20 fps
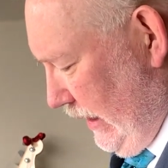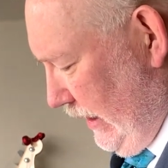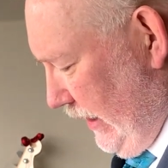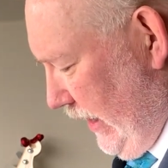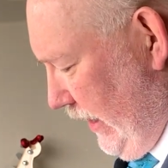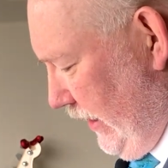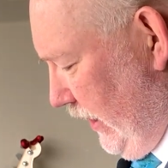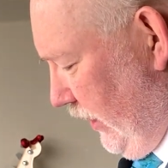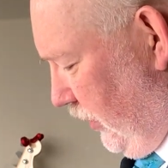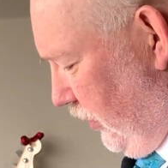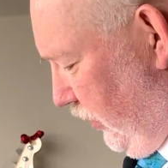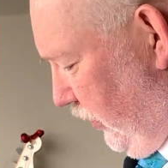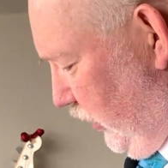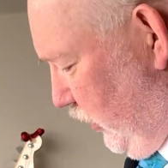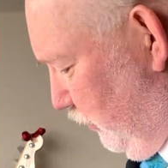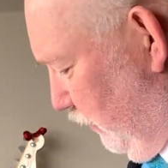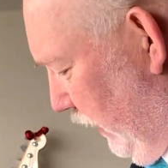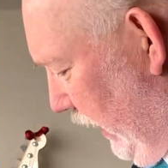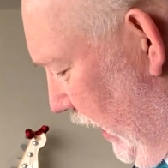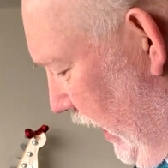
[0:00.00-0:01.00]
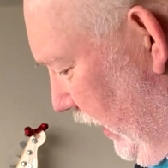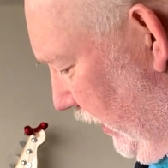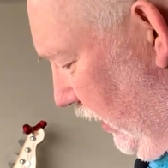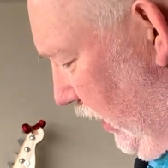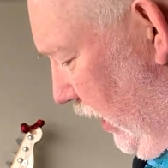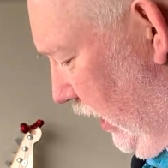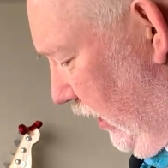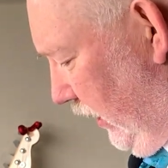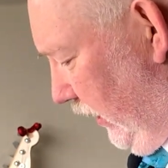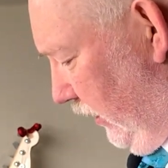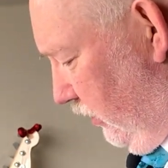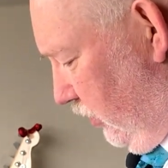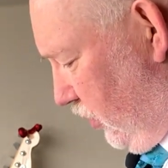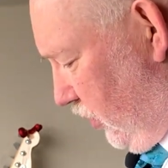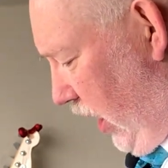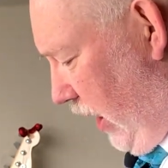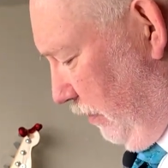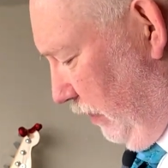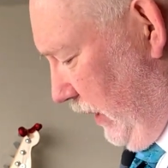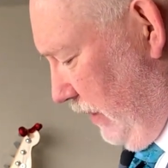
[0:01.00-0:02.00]
Then the Jews began to argue
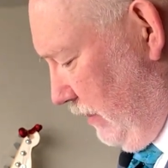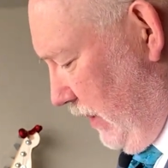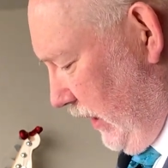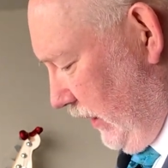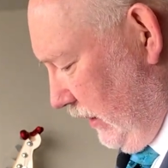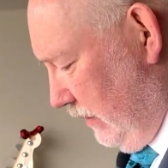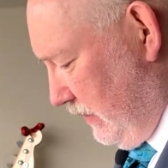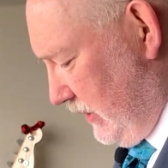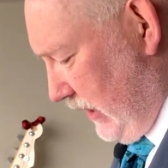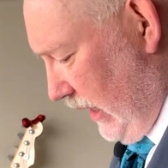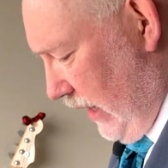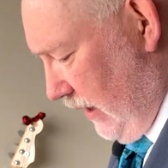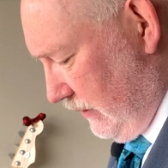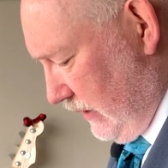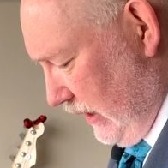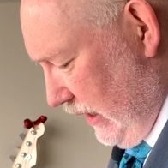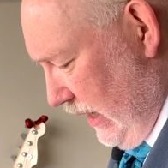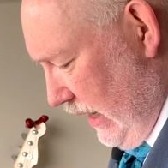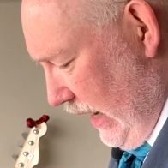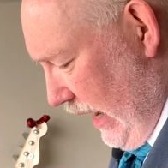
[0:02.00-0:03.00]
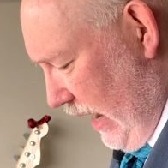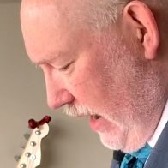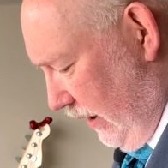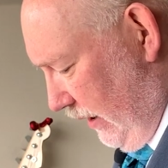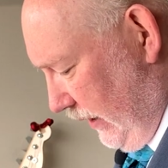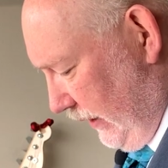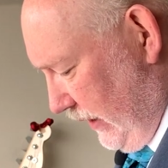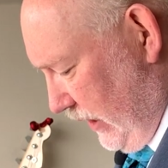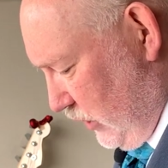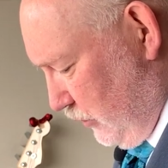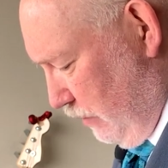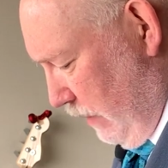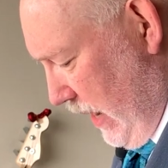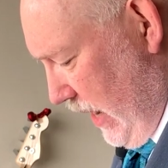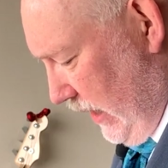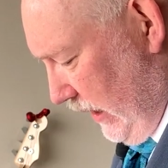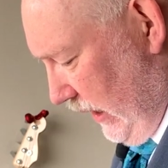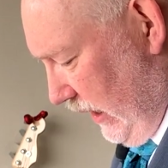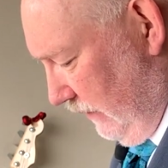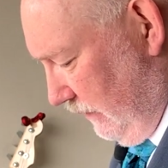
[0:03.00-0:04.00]
sharply among themselves, how can this
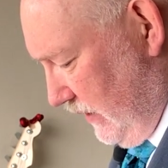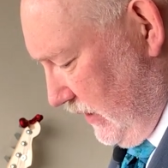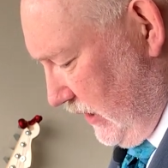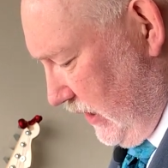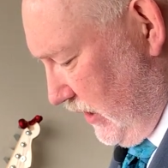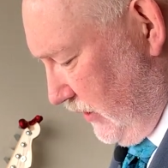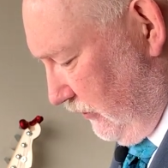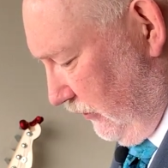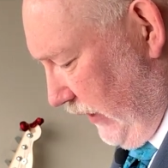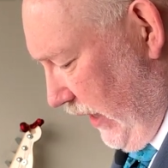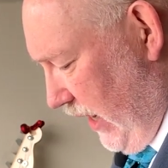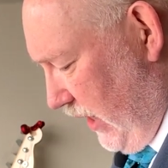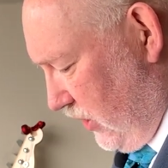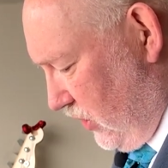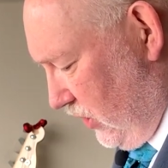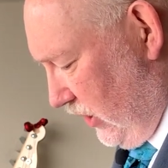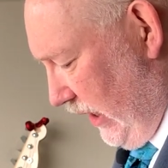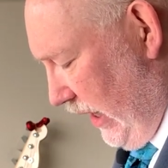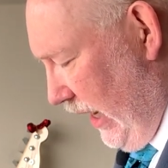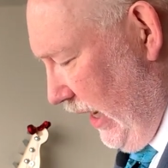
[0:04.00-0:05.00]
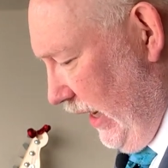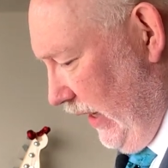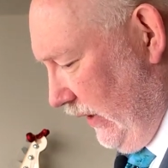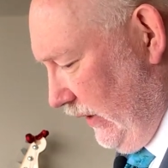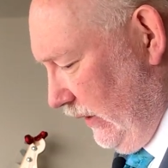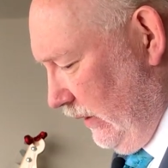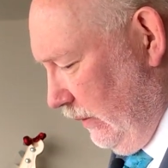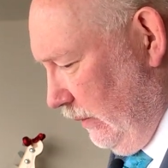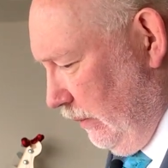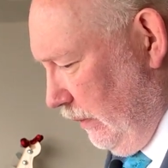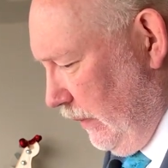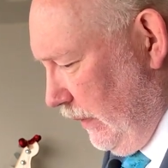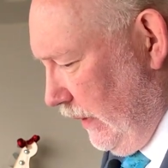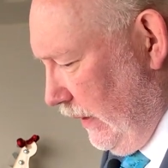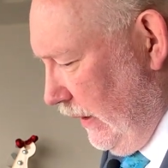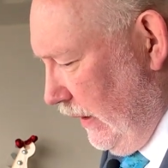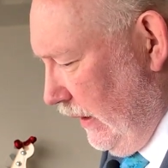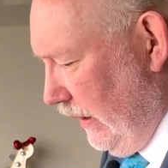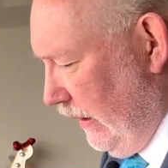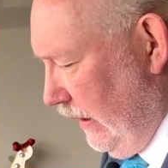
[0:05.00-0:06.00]
man give us his flesh to eat?
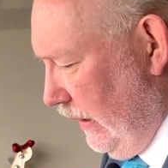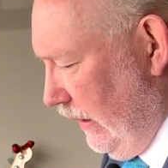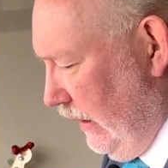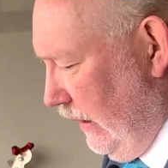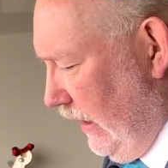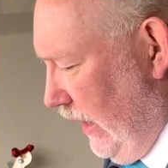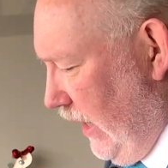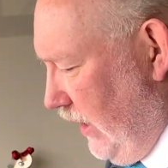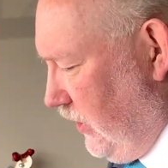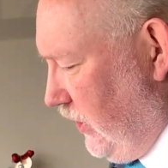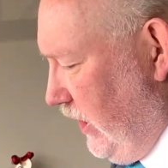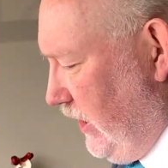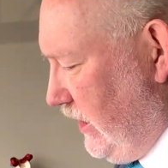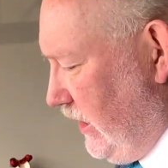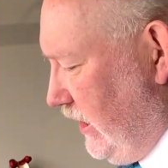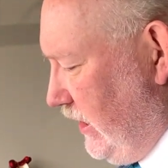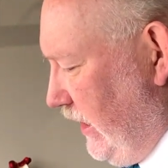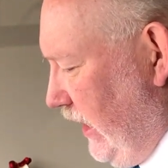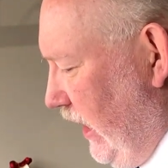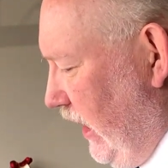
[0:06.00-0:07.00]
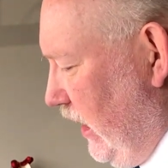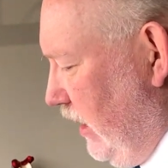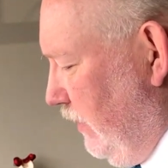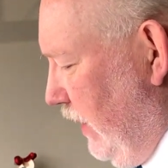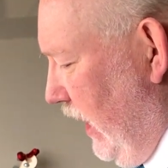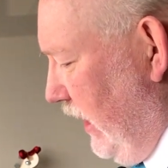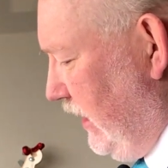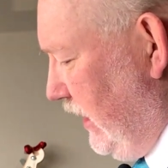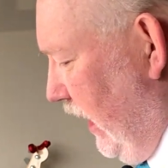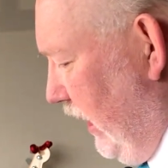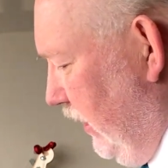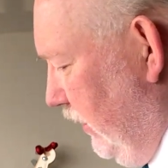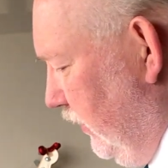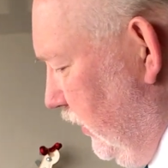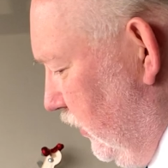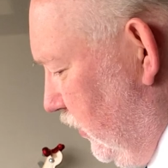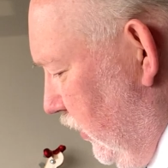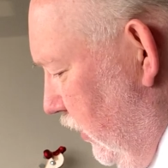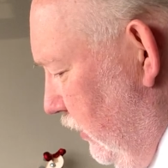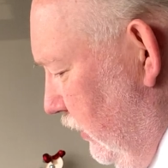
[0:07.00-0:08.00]
And Jesus said to them, I tell you
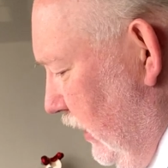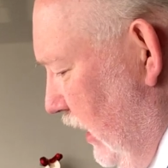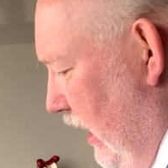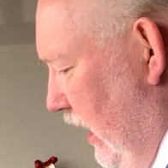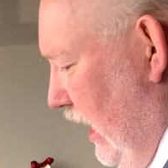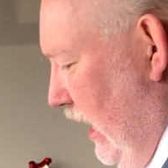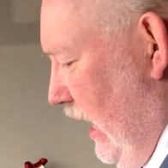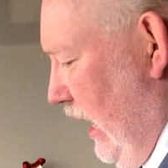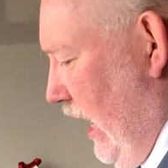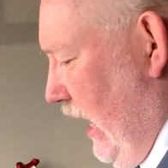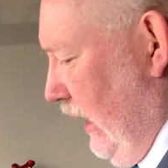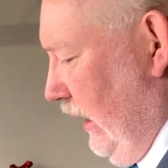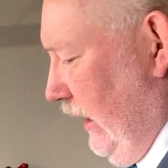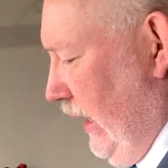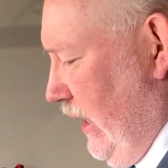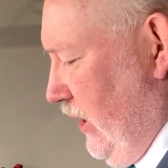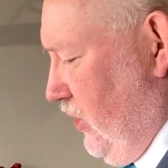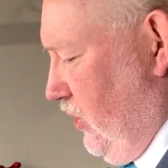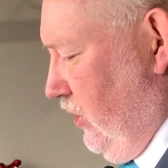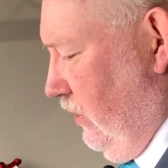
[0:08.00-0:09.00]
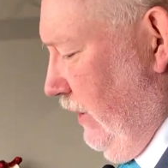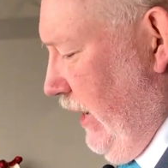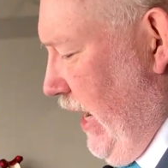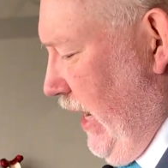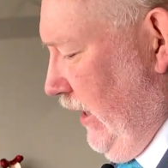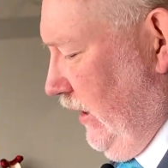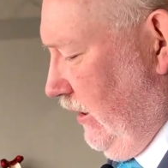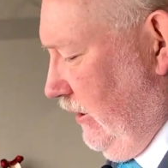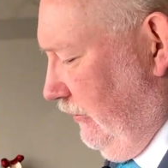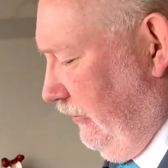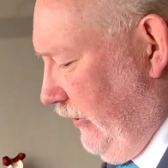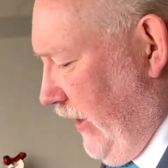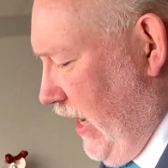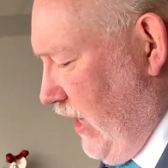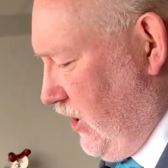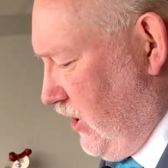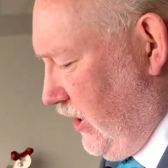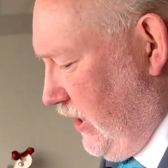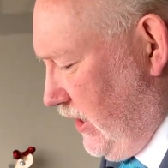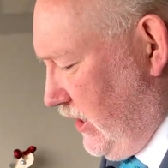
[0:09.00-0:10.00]
the truth, unless you eat the
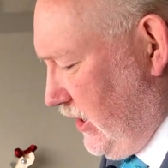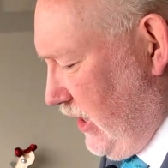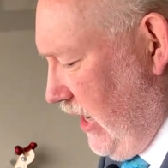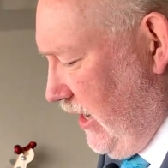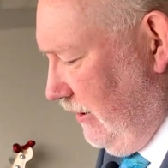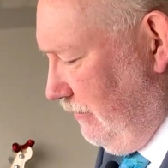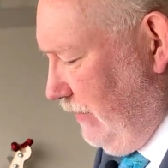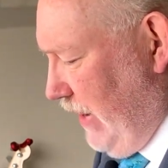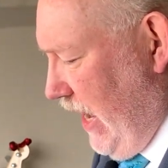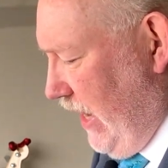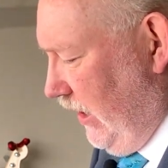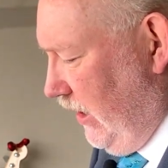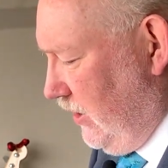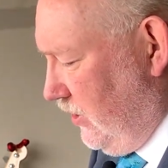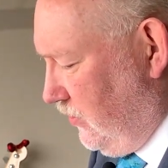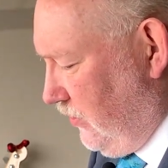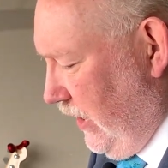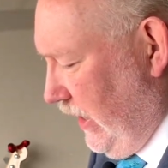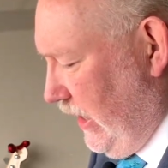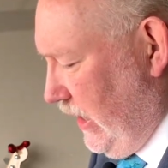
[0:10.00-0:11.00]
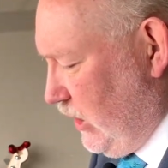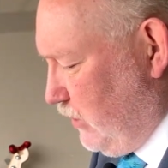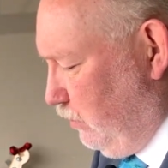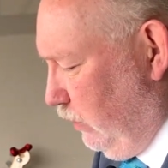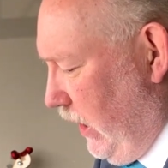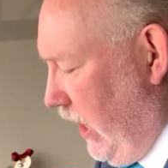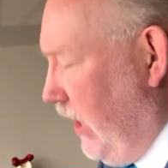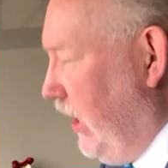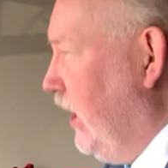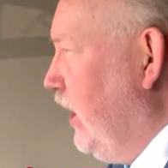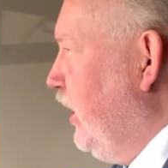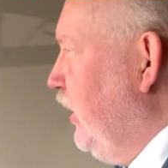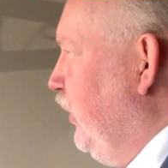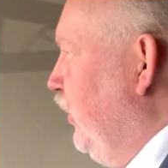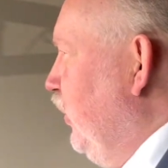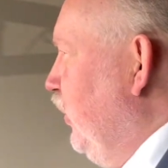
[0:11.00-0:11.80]
flesh of the Son of Man and drink his blood,